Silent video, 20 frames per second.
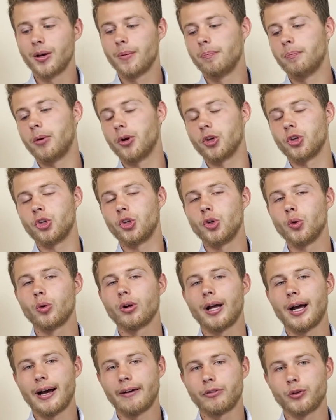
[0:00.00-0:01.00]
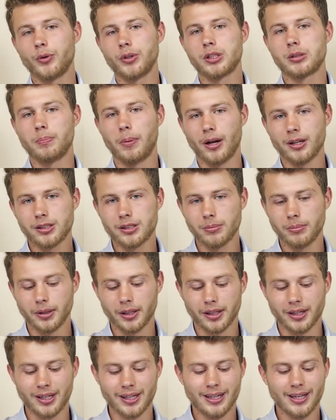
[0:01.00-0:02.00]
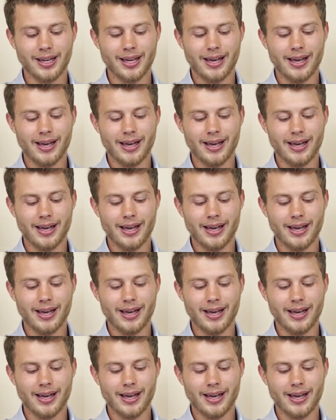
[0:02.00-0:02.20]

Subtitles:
but you will have the responsibility